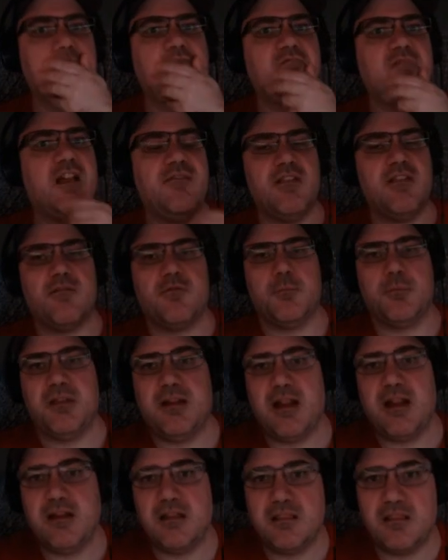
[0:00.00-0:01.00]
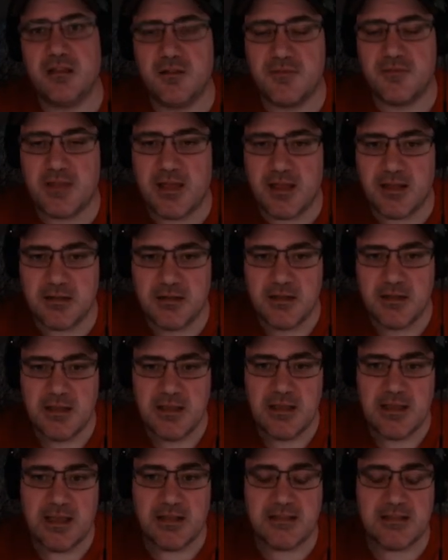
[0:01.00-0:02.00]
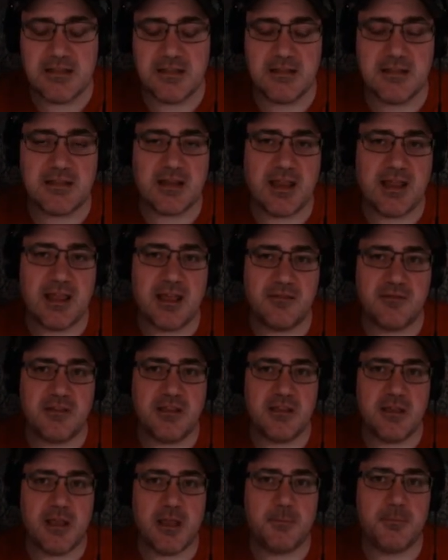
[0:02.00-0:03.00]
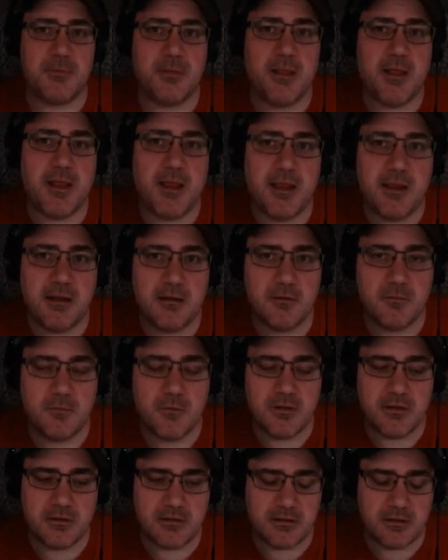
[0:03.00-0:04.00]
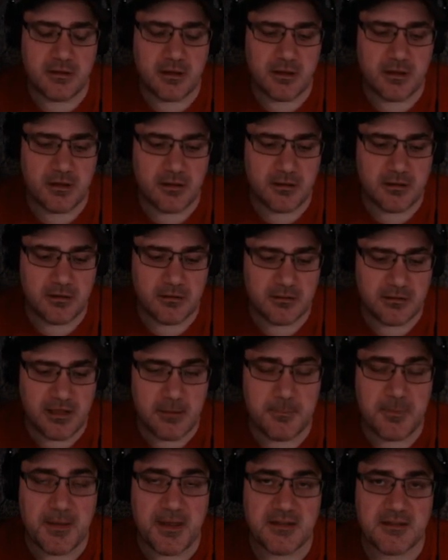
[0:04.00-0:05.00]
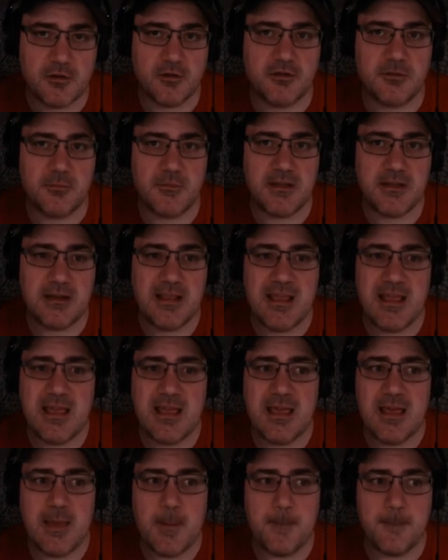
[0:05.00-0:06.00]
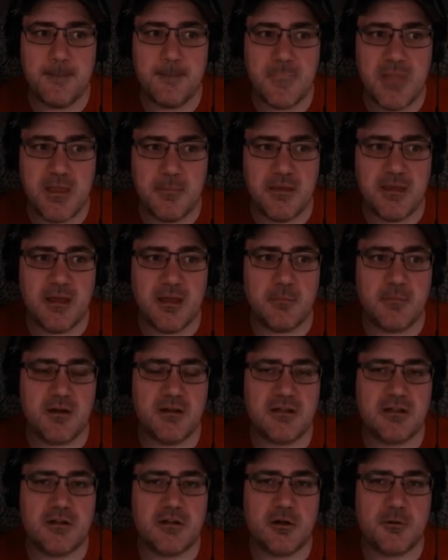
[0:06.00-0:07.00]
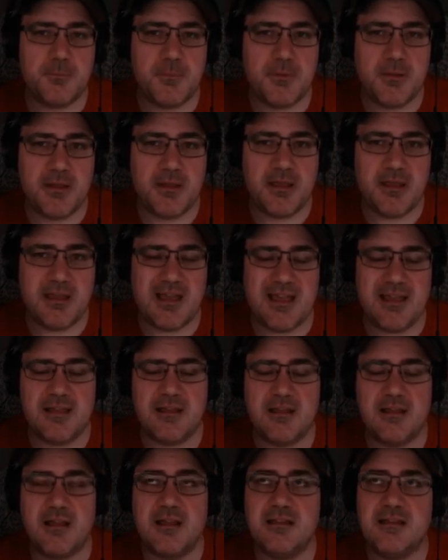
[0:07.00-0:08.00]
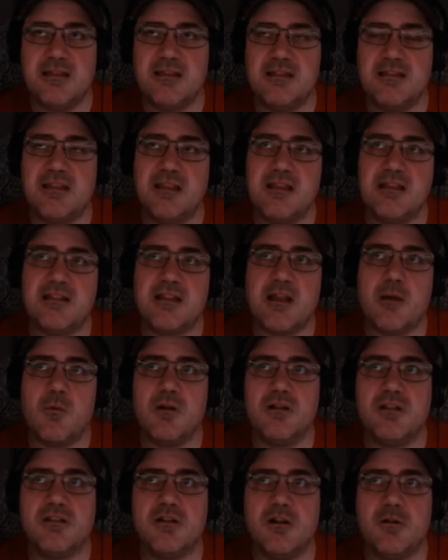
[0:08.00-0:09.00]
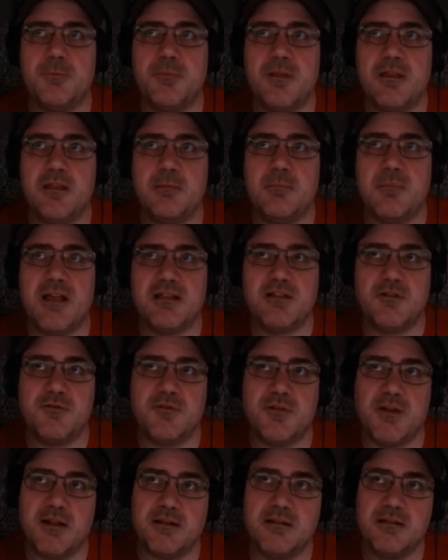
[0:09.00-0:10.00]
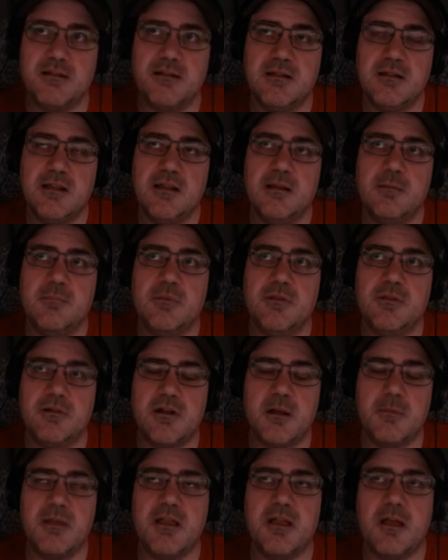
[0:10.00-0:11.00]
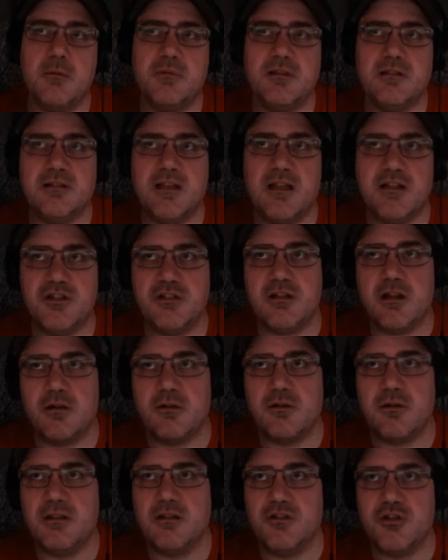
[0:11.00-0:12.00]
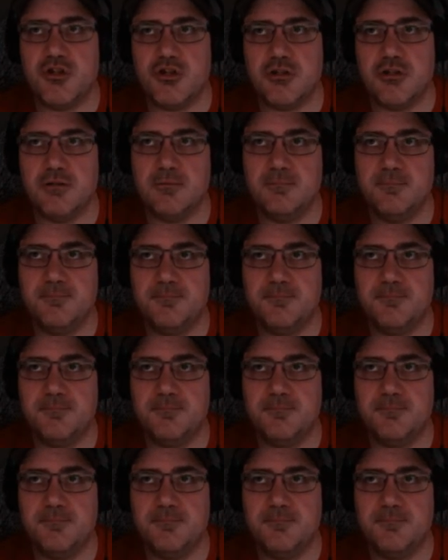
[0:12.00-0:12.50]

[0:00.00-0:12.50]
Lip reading: I've never played anything of that. And since I have EA Play with Game Pass Ultimate, maybe I'm going to start playing. The thing is, I want to start playing Mass Effect, but they're coming out with the Legendary Edition,